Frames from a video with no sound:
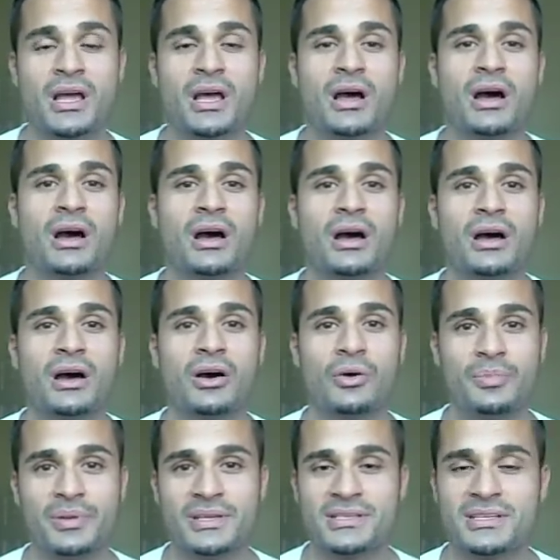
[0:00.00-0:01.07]

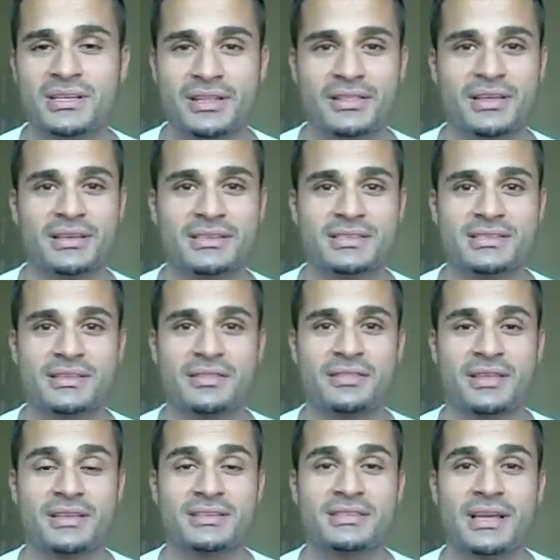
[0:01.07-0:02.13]
obesity,
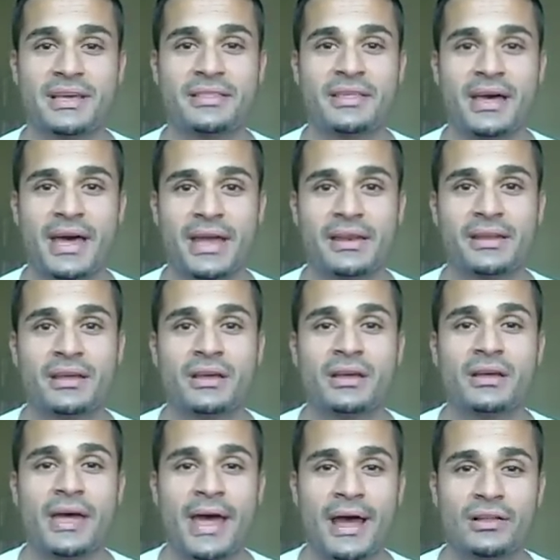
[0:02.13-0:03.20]
things like that,
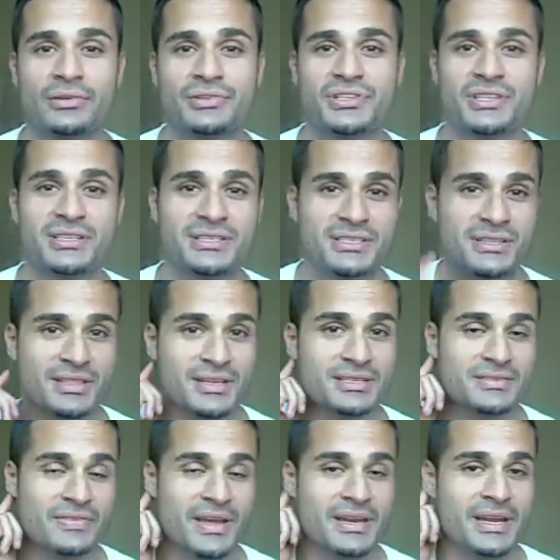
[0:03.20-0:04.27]
allergies and things
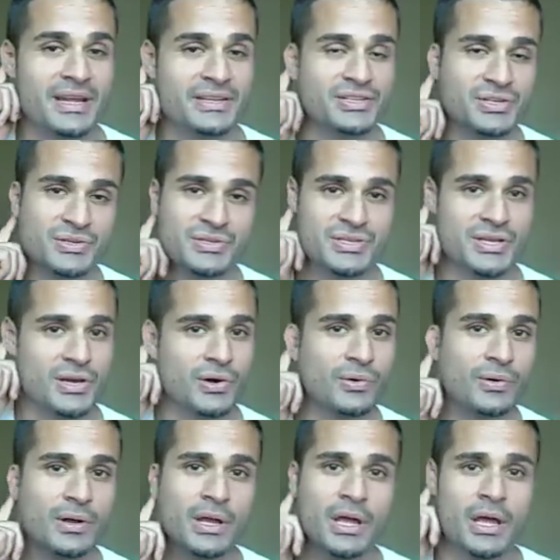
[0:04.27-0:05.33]
of that nature.
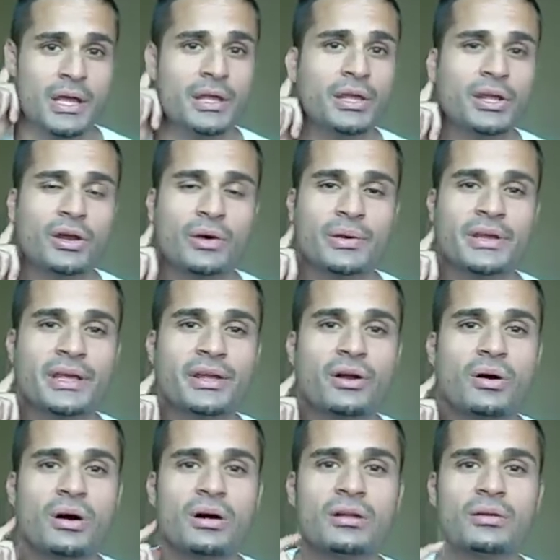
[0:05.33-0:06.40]
So, you know, it
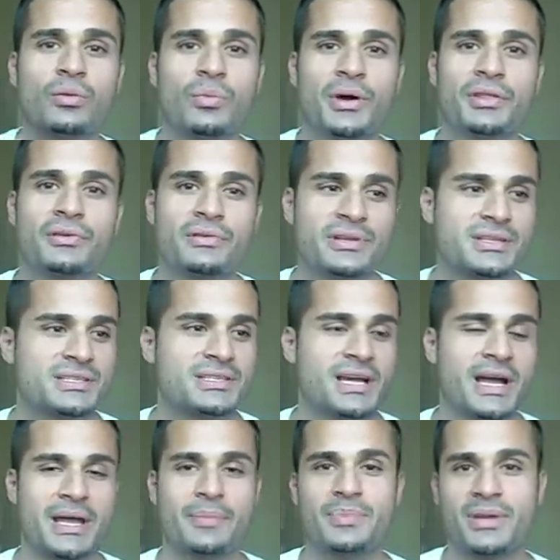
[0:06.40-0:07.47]
all, whether it's
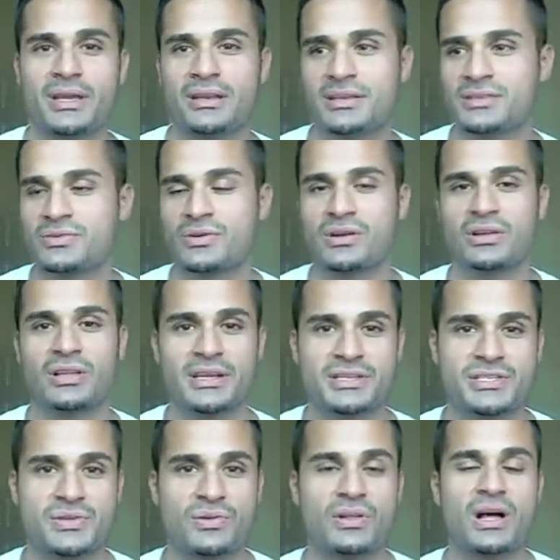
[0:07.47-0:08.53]
diabetes or
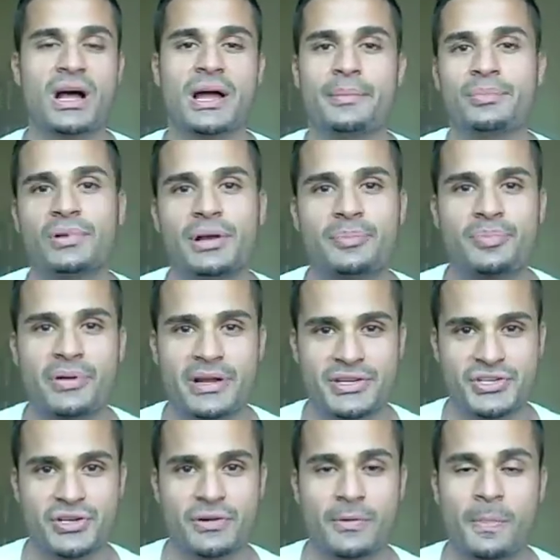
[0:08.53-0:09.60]
cholesterol, high blood
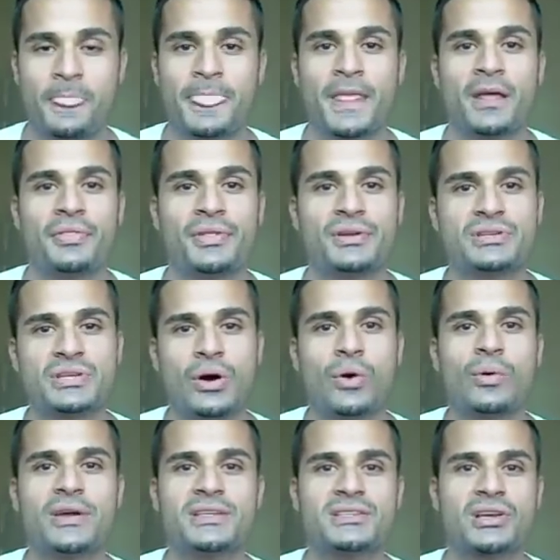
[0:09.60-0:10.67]
pressure, there's
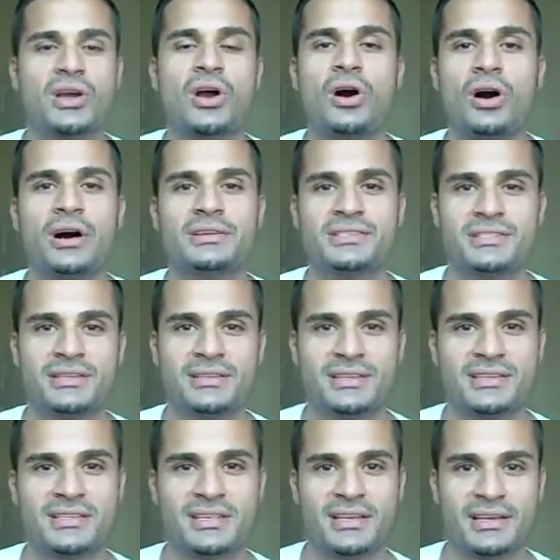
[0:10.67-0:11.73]
always a cause to
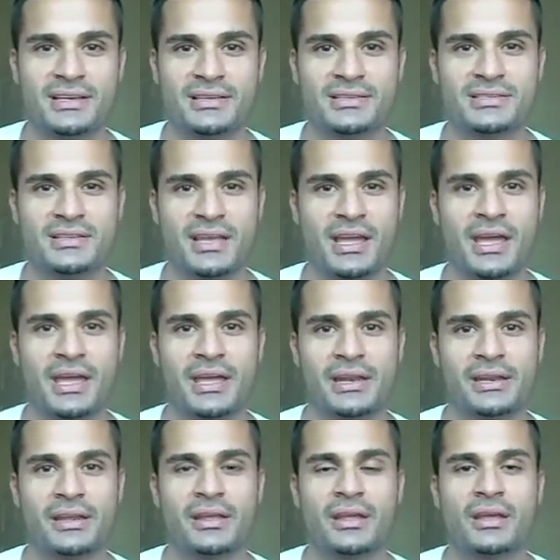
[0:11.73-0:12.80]
these things.
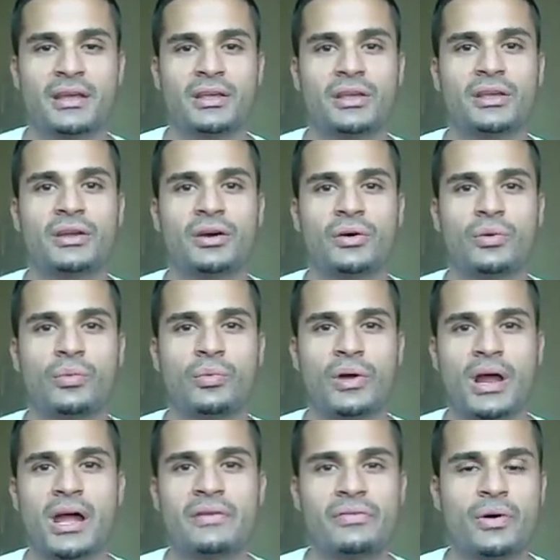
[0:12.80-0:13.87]
And, you know, what
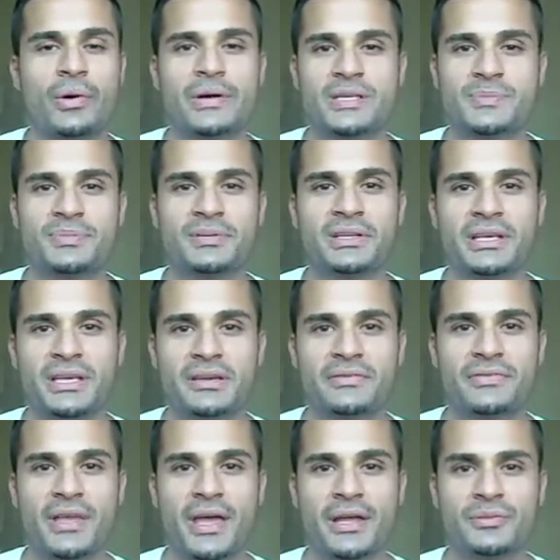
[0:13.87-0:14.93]
I've always
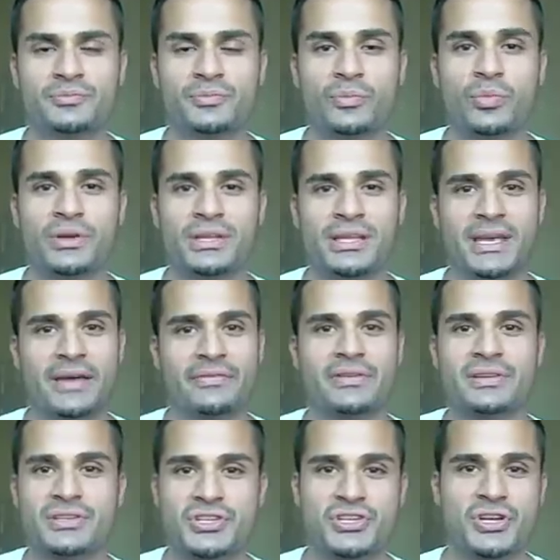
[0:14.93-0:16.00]
believed and what the
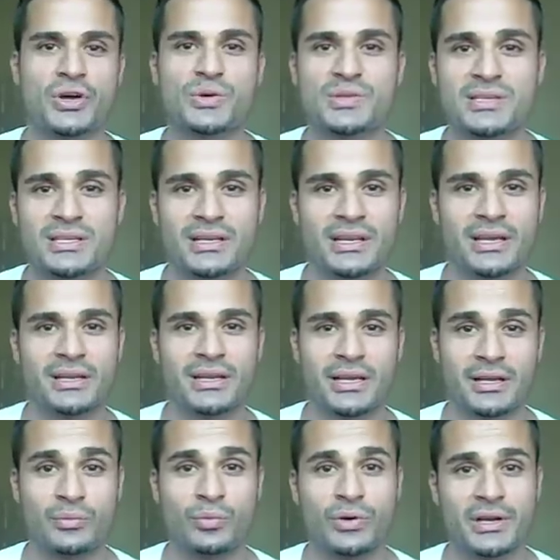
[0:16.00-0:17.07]
evidence shows
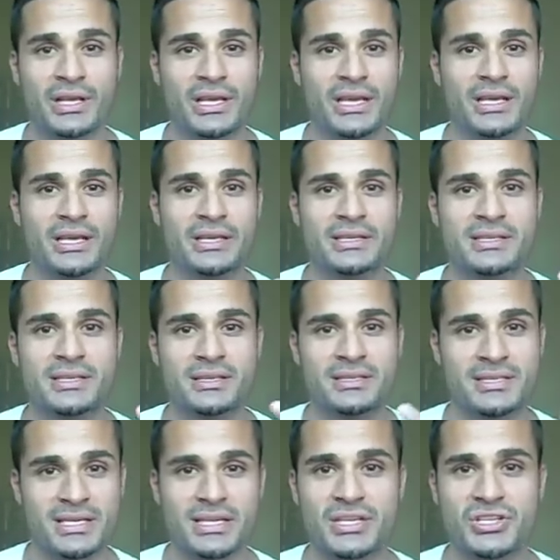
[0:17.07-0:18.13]
and what he is
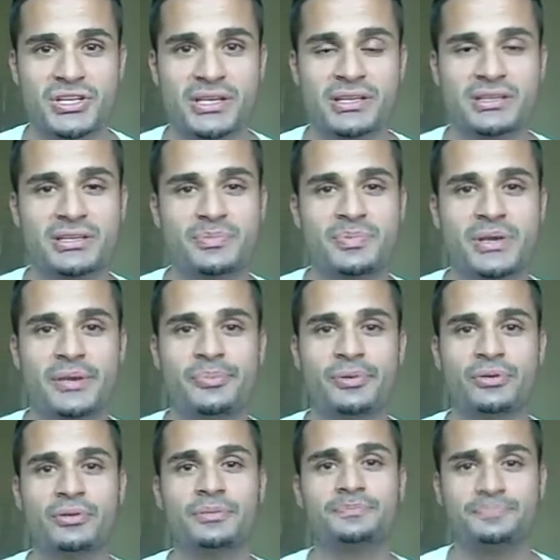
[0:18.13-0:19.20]
teaching to
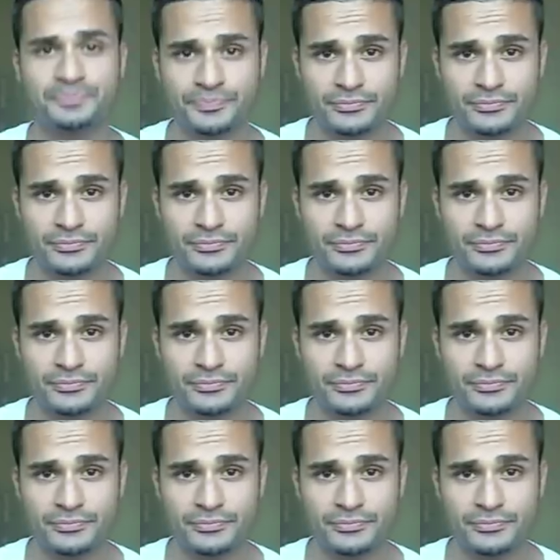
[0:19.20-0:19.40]
people